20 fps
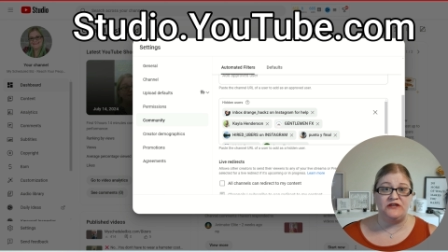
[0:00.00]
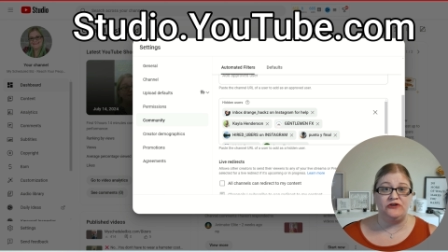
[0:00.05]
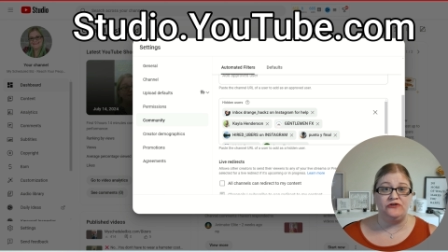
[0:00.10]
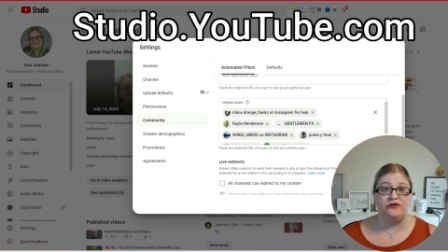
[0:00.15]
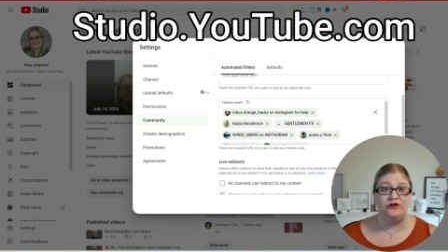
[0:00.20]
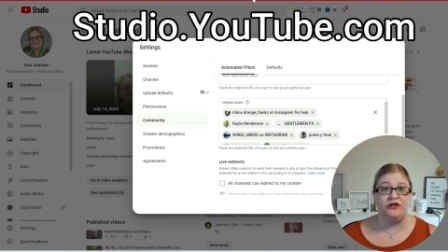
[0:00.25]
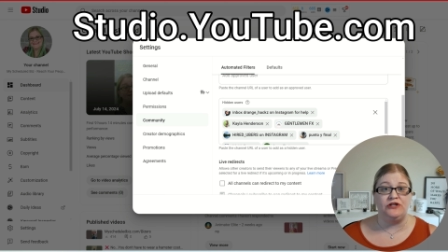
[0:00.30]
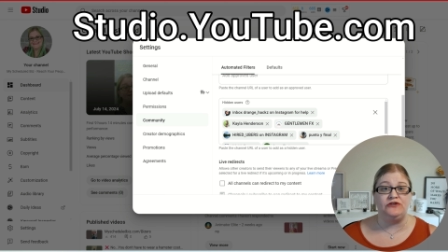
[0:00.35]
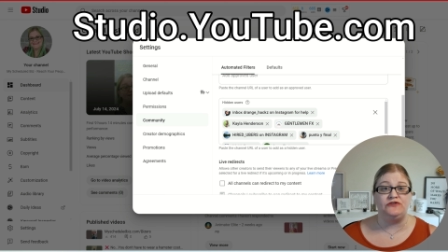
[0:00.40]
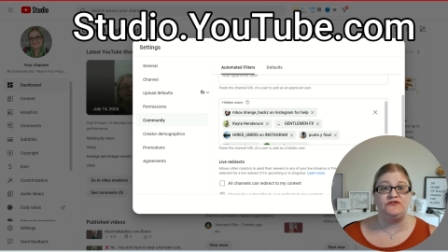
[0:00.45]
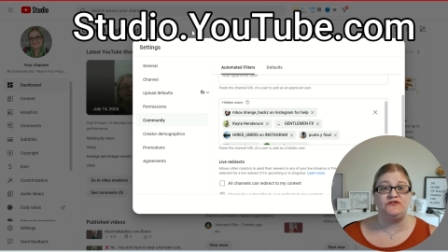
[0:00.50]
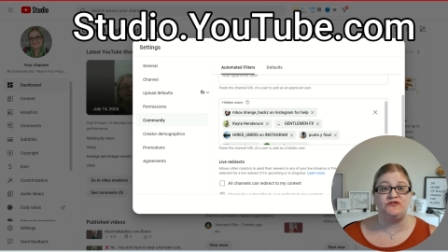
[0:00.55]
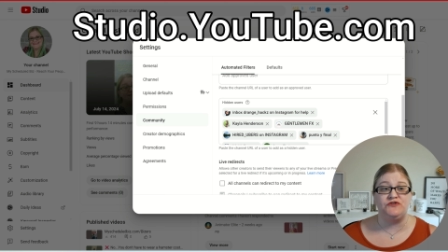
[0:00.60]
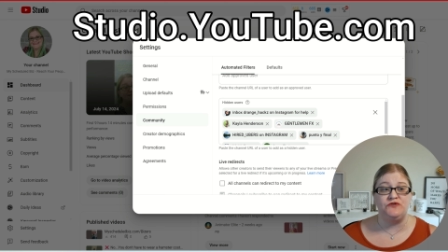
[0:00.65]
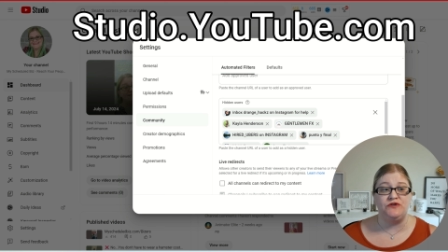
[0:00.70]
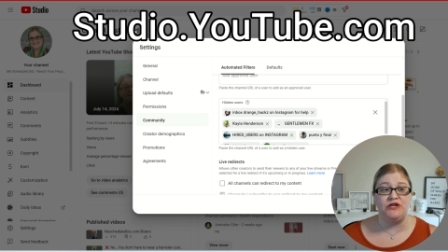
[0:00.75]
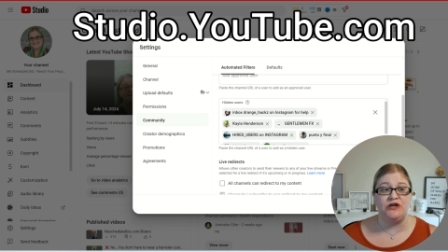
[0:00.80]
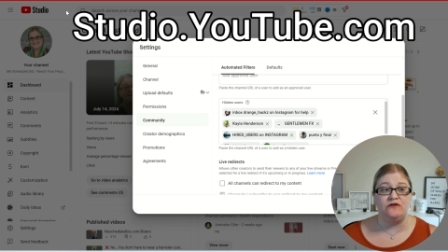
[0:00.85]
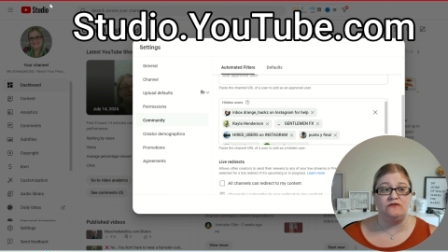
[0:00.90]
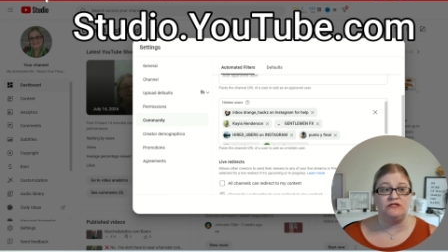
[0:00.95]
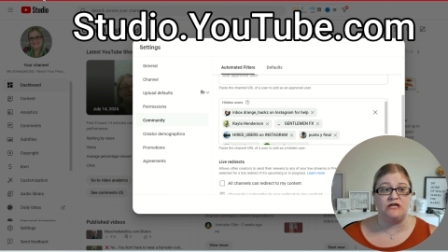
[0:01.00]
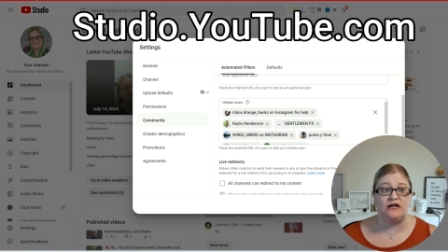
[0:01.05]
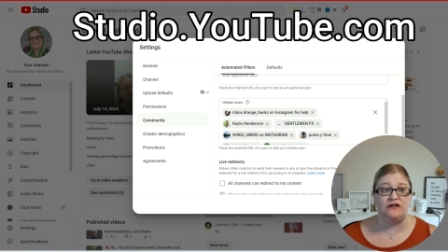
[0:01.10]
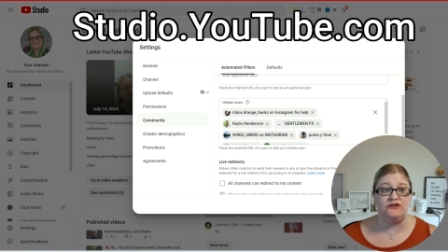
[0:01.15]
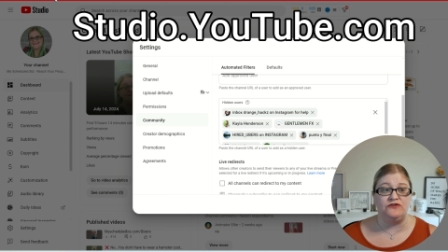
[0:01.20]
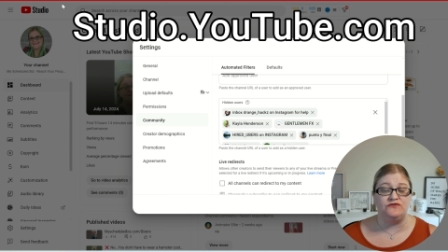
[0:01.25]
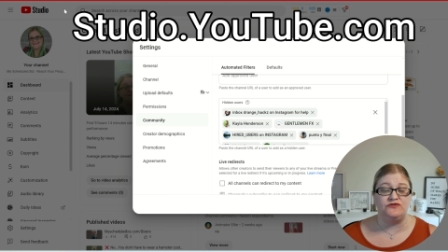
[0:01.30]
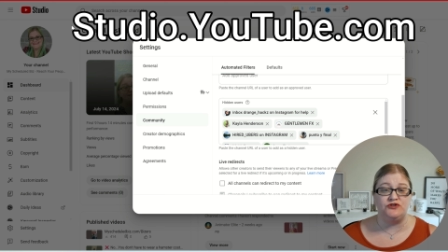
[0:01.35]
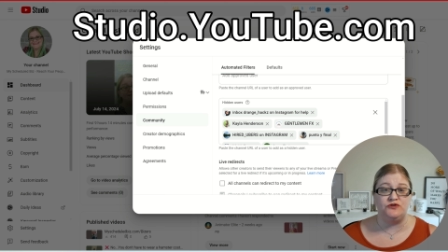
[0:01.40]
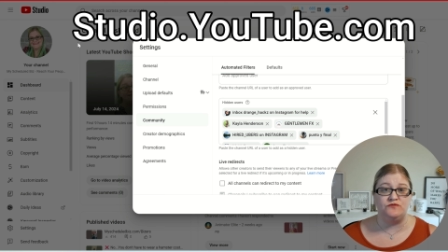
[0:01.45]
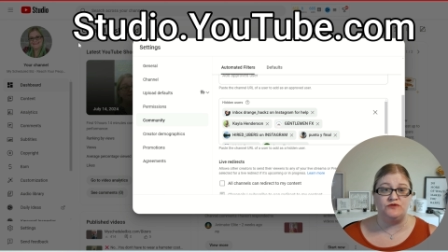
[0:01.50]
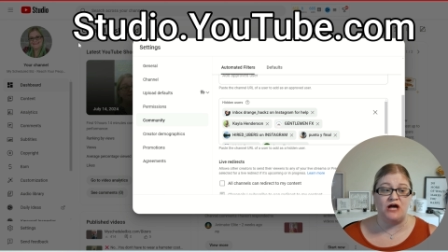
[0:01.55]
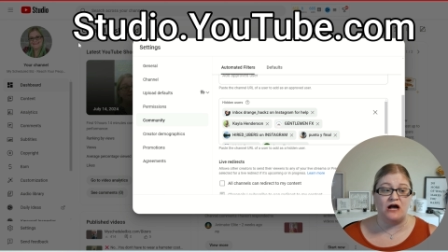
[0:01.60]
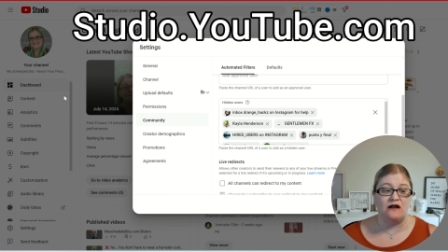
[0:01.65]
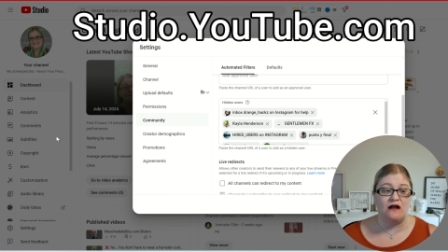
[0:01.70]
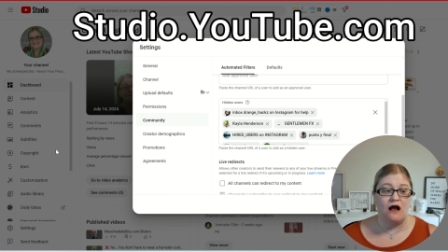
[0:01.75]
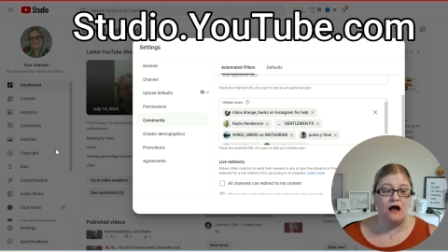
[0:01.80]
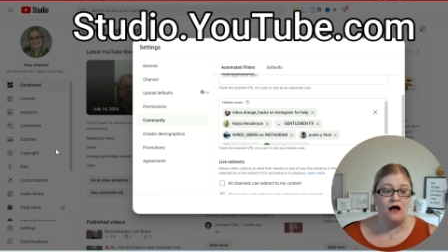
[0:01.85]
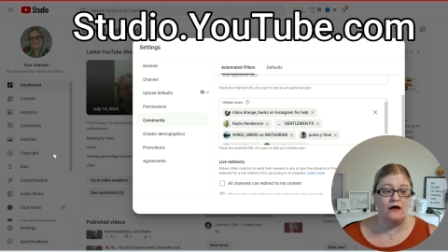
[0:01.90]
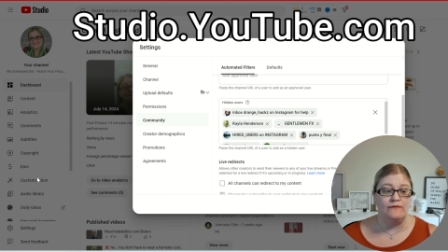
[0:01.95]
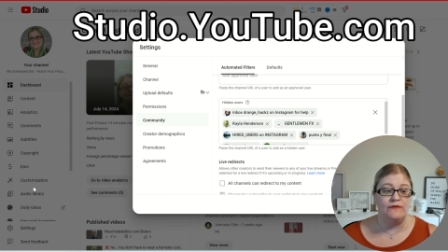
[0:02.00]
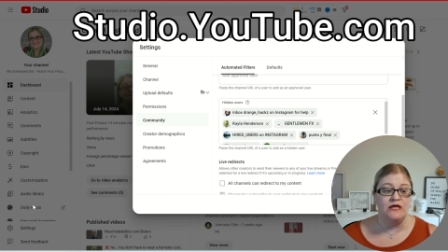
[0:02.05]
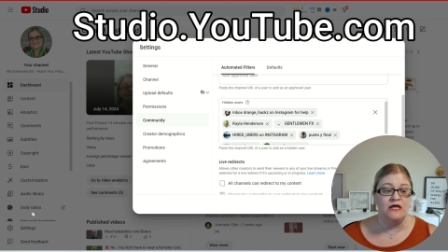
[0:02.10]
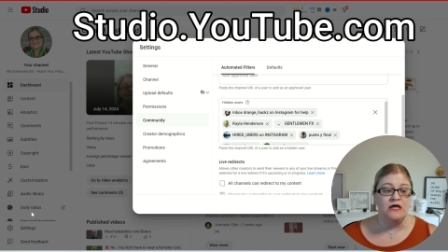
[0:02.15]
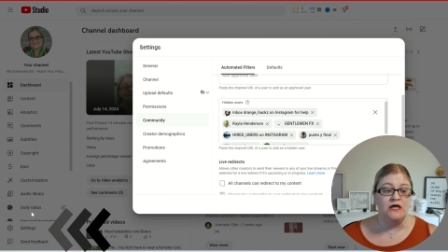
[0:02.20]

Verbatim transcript: You're going to use studio dot youtube dot com.